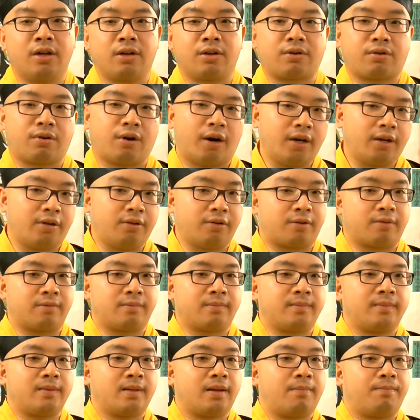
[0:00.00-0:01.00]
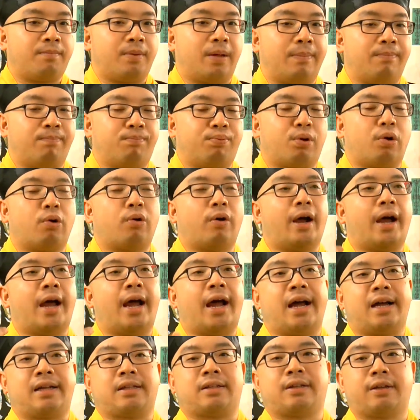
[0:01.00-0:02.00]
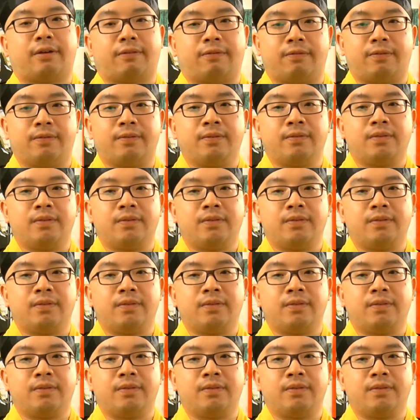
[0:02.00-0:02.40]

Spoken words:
Try to be proactive.